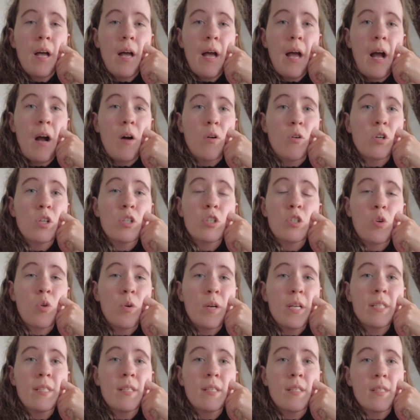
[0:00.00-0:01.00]
how her
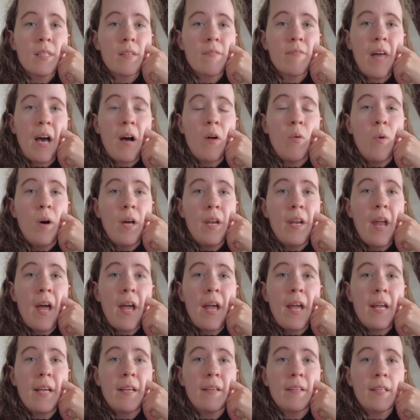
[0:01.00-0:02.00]
choices of that one
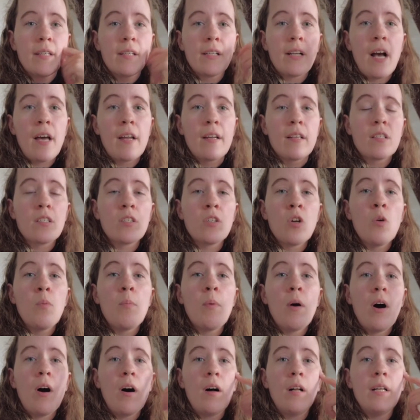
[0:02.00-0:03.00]
night can kind of
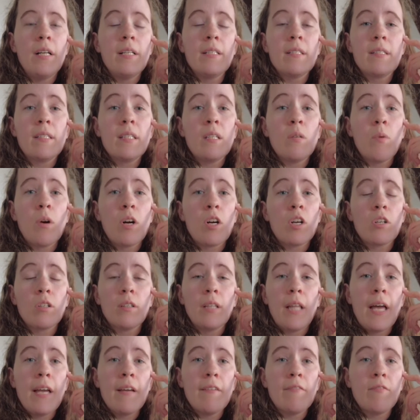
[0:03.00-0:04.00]
snowball, and see what her
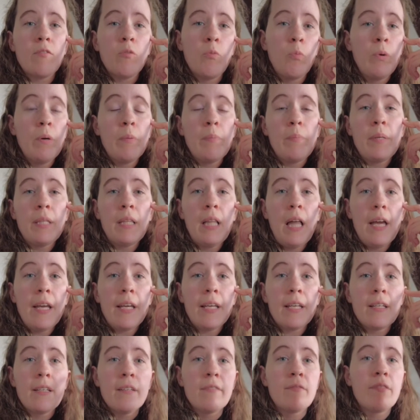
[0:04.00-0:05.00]
life would be
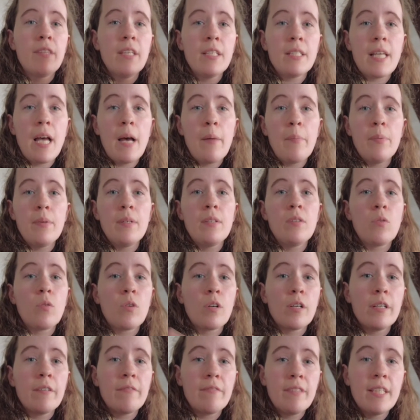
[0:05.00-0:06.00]
like if this happened
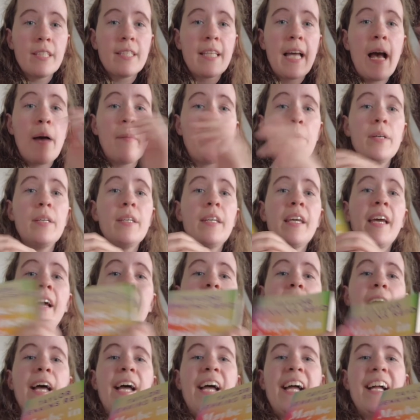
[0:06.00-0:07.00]
or if this happened.
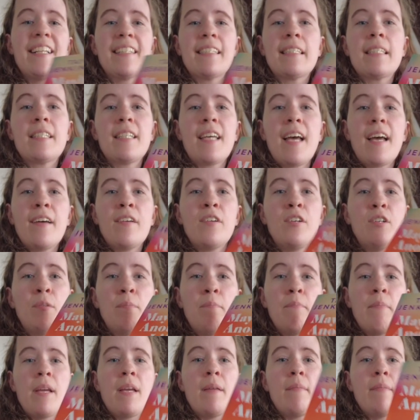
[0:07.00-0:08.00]
Hence the title,
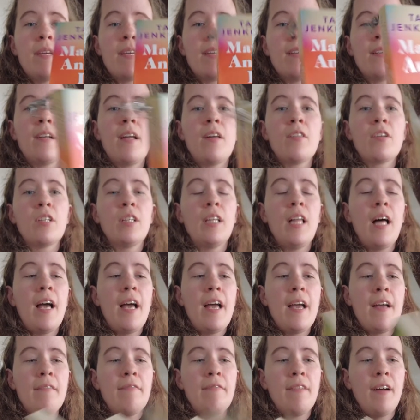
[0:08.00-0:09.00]
Maybe in Another
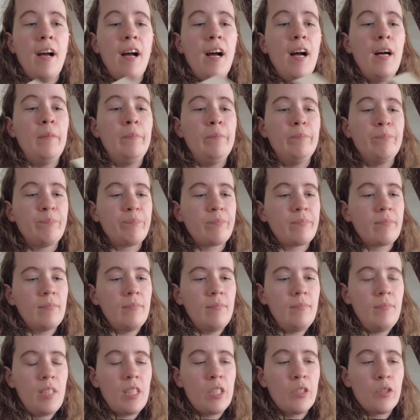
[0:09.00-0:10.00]
Life.
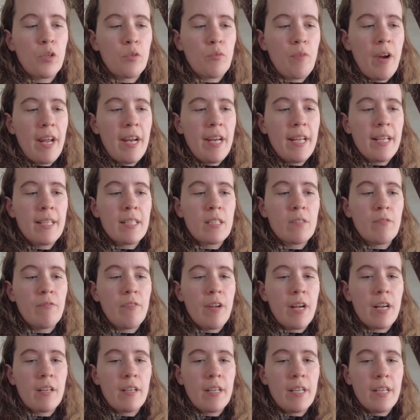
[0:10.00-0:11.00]
The writing is
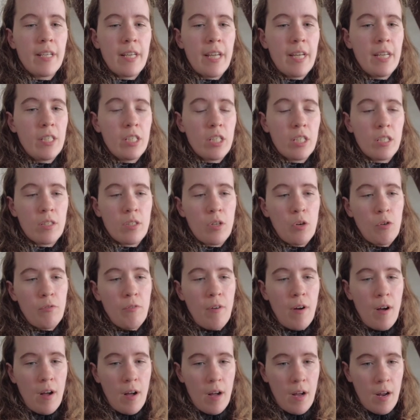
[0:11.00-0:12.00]
very engaging so
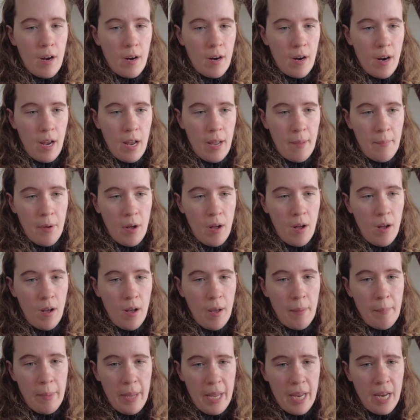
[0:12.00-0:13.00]
far. I'm
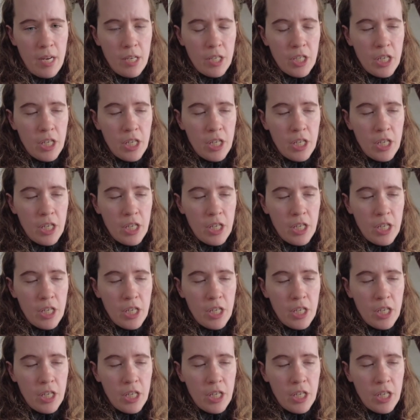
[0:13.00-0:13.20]
on page